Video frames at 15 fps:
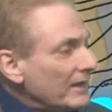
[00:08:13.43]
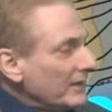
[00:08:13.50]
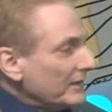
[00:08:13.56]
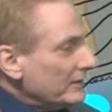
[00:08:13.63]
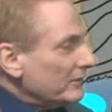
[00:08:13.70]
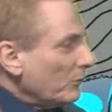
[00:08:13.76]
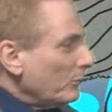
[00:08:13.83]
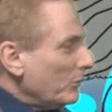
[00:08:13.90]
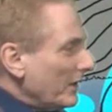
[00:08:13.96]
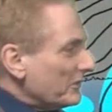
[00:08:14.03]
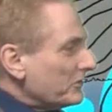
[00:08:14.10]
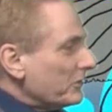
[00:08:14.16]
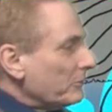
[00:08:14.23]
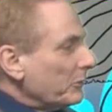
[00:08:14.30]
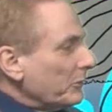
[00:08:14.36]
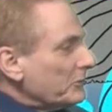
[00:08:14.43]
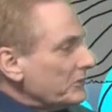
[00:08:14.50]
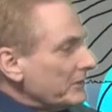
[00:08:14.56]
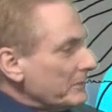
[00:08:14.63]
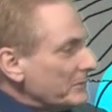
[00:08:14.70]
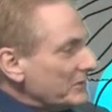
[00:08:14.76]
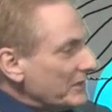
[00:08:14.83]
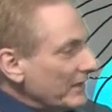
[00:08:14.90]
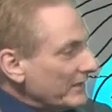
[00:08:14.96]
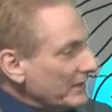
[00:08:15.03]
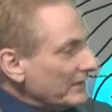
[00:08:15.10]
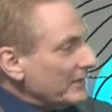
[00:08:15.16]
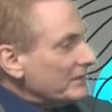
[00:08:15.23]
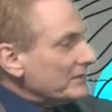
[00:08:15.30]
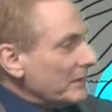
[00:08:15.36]
Into western Prince William Sound,
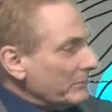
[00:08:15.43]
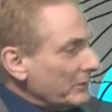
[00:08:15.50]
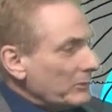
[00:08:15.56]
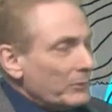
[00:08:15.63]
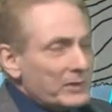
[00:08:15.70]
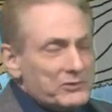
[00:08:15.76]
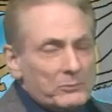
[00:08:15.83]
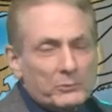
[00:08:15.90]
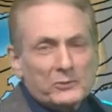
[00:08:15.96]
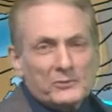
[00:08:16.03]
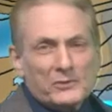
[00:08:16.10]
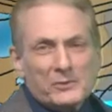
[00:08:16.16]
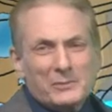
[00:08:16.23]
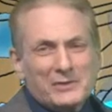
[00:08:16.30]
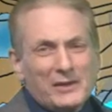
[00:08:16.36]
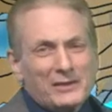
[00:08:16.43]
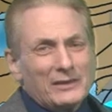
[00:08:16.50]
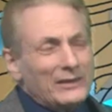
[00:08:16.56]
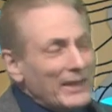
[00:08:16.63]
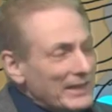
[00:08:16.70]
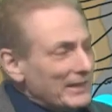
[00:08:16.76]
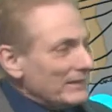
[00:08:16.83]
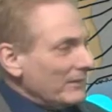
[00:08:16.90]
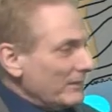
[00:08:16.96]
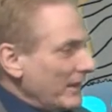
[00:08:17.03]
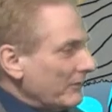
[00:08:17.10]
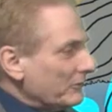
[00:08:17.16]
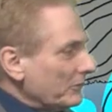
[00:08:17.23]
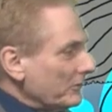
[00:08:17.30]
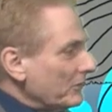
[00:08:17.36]
that gets up into western Prince William Sound late in the
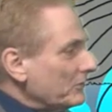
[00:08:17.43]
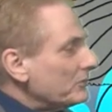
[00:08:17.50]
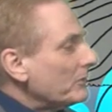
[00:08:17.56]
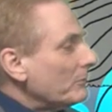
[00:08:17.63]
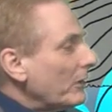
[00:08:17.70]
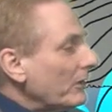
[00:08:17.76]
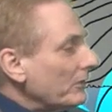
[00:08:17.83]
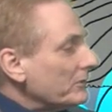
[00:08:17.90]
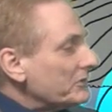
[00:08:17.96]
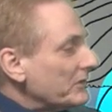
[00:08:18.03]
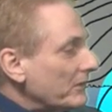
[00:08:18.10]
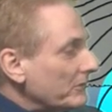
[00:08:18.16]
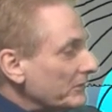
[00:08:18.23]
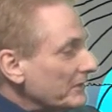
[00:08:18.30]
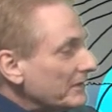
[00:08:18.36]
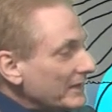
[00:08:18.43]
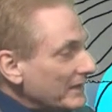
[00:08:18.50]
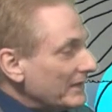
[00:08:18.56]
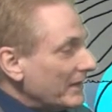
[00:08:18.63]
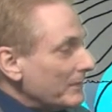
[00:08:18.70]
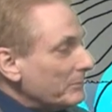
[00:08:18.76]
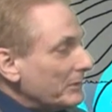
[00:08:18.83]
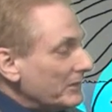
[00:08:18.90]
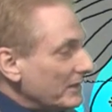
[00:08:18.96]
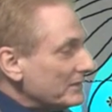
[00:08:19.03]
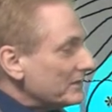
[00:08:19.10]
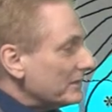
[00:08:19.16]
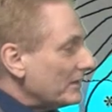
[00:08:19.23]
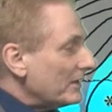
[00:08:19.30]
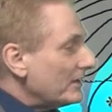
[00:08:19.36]
afternoon tomorrow. Southern Kenai
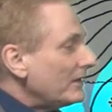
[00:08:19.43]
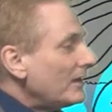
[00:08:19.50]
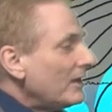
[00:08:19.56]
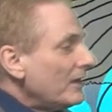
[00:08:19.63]
Peninsula,